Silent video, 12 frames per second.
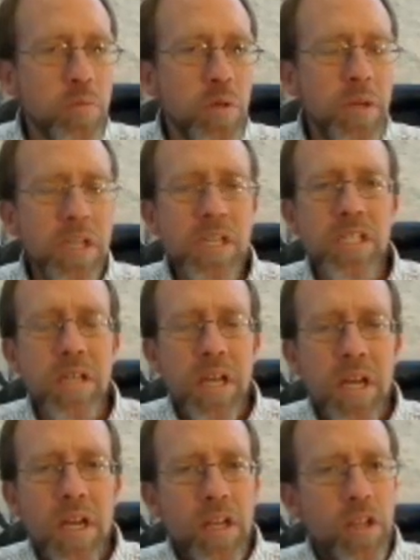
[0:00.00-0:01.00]
because
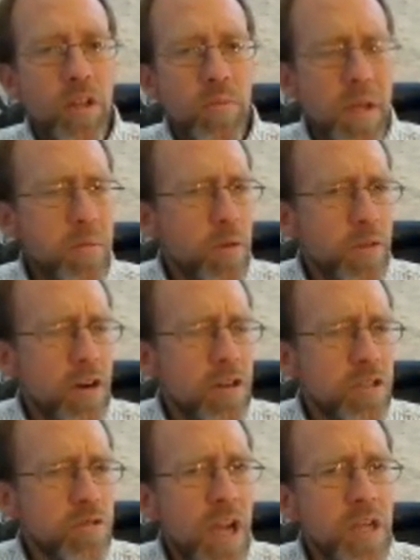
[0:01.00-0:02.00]
people that are
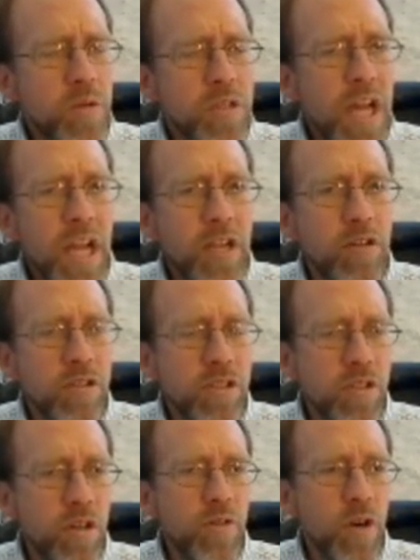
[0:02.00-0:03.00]
trying to attack your
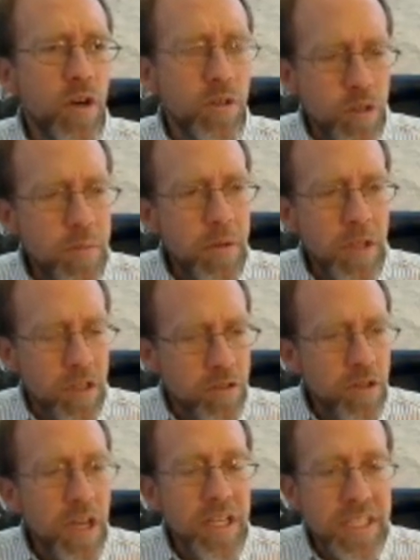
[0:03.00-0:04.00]
server, typically
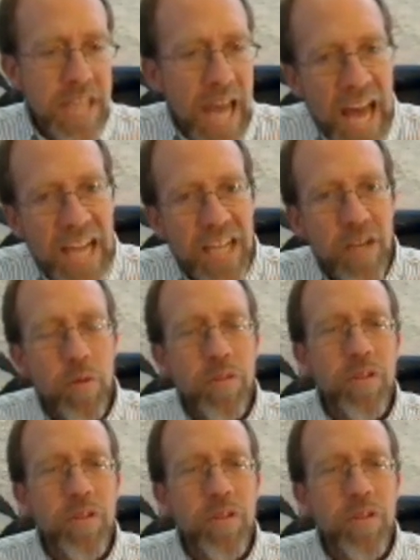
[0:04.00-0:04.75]
try to attack it with the